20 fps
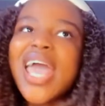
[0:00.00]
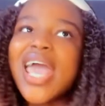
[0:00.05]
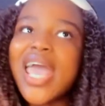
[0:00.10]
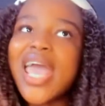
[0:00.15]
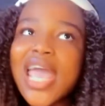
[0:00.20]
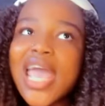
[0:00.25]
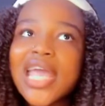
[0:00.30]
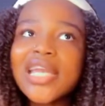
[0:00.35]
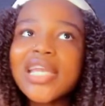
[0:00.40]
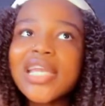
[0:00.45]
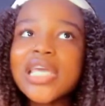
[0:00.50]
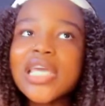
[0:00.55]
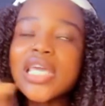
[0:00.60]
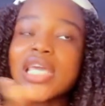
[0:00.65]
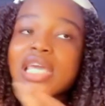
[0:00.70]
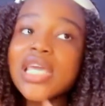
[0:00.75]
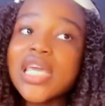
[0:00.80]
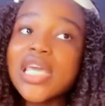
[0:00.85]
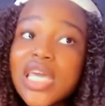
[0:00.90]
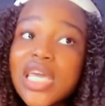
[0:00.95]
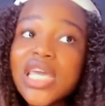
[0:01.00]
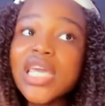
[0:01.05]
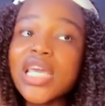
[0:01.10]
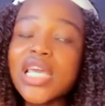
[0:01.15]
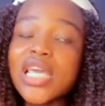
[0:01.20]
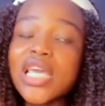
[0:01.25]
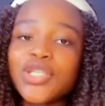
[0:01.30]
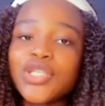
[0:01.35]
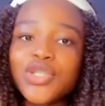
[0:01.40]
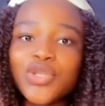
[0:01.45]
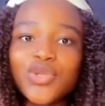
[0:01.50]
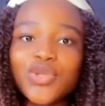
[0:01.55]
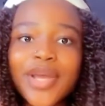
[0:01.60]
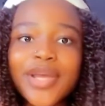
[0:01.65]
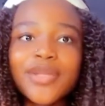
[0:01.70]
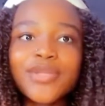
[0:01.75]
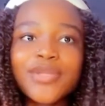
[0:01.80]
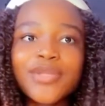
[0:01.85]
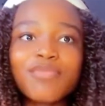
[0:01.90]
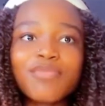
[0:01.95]
and he is
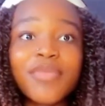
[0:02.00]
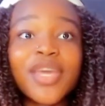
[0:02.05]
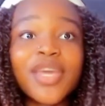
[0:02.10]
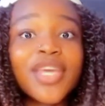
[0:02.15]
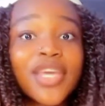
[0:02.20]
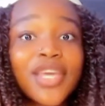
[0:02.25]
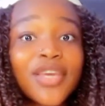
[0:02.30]
trying to make